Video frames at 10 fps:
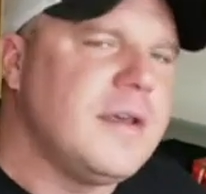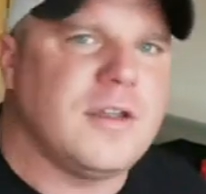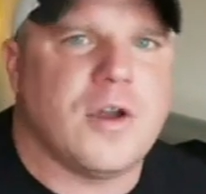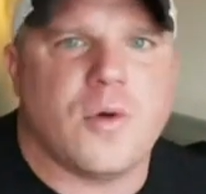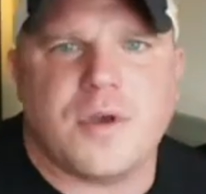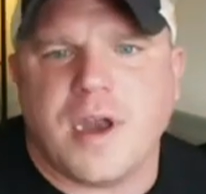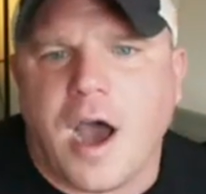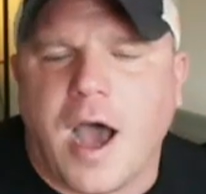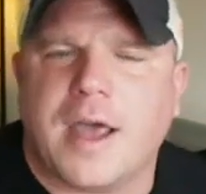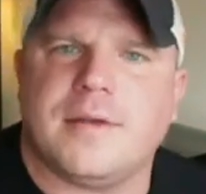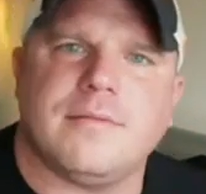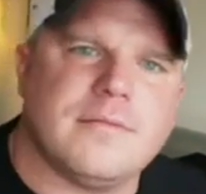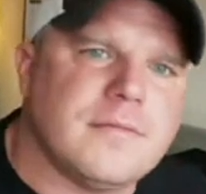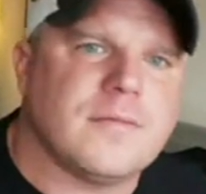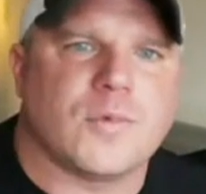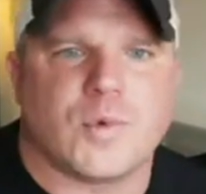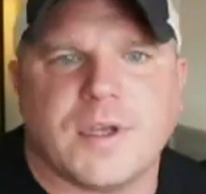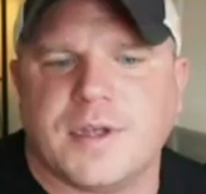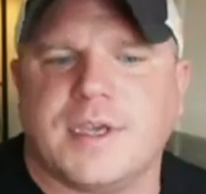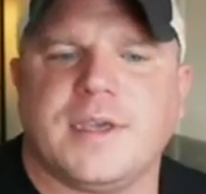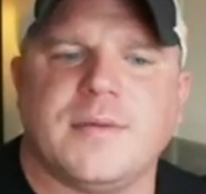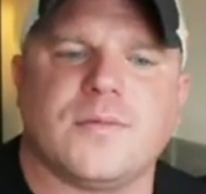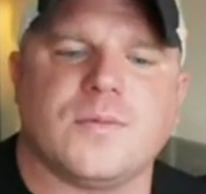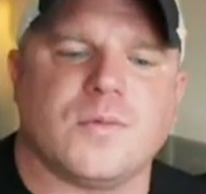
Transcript: you know, not really